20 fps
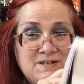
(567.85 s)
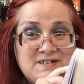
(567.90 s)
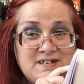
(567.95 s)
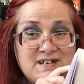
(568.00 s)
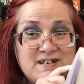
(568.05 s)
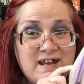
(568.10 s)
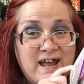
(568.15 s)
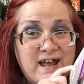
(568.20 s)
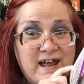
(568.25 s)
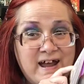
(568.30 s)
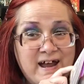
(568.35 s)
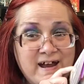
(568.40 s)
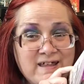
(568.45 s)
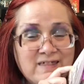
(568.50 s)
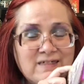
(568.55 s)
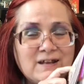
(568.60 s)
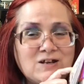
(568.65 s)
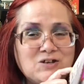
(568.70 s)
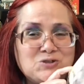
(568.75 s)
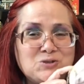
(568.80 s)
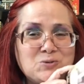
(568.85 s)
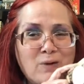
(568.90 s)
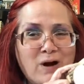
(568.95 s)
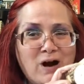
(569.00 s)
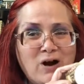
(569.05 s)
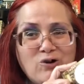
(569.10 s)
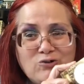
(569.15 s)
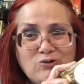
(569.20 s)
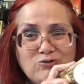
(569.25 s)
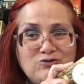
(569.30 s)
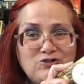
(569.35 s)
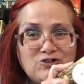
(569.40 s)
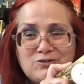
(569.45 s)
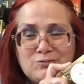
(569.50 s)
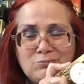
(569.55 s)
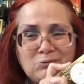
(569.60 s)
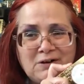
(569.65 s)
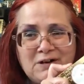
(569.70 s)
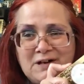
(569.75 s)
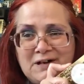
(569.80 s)
today and then tomorrow just
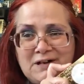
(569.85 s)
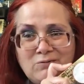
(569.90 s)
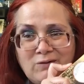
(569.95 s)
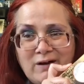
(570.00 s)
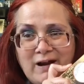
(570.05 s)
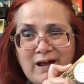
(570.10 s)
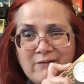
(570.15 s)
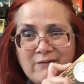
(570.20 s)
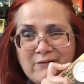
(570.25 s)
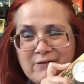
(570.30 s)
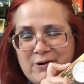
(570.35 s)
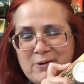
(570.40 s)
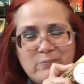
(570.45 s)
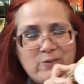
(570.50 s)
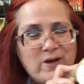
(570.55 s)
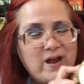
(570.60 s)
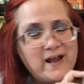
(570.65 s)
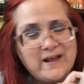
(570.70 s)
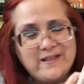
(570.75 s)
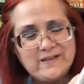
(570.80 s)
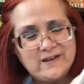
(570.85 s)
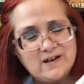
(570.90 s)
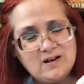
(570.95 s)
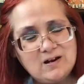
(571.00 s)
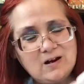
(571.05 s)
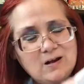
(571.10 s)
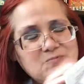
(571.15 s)
read whatever but I think